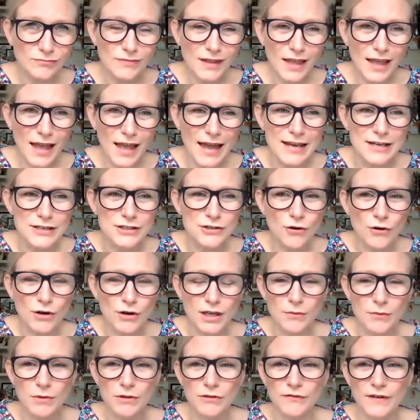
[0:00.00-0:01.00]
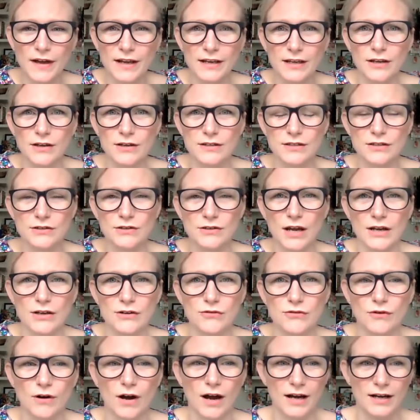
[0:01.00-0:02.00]
and talking with venues and
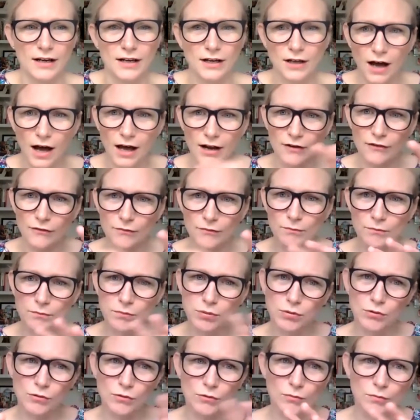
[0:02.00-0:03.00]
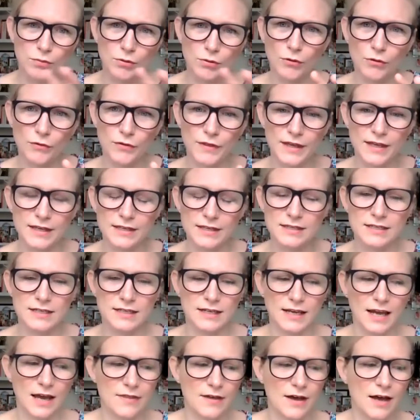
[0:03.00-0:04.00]
trying to kind of pull things
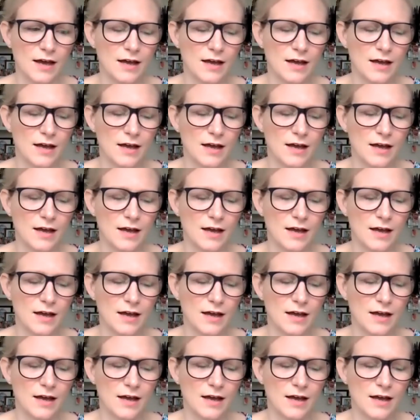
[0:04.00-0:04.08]
together.